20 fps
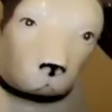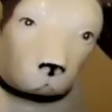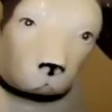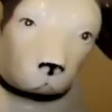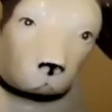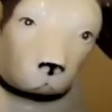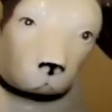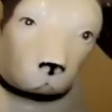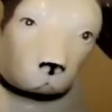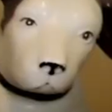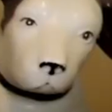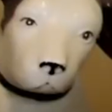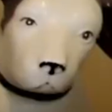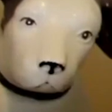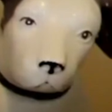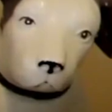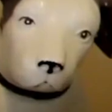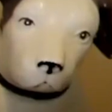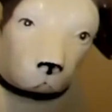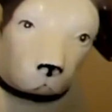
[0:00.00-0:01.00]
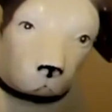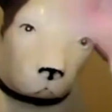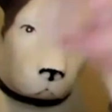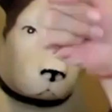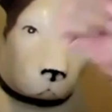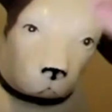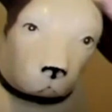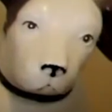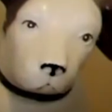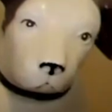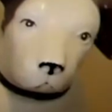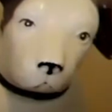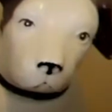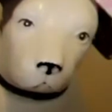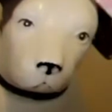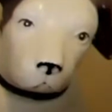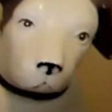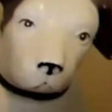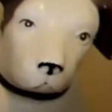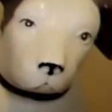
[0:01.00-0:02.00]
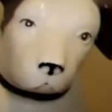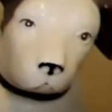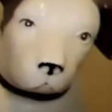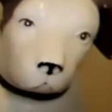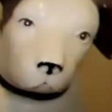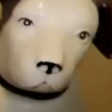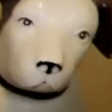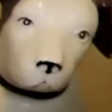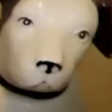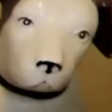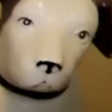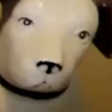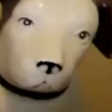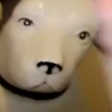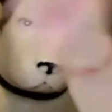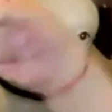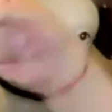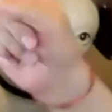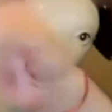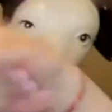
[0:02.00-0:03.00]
(silent)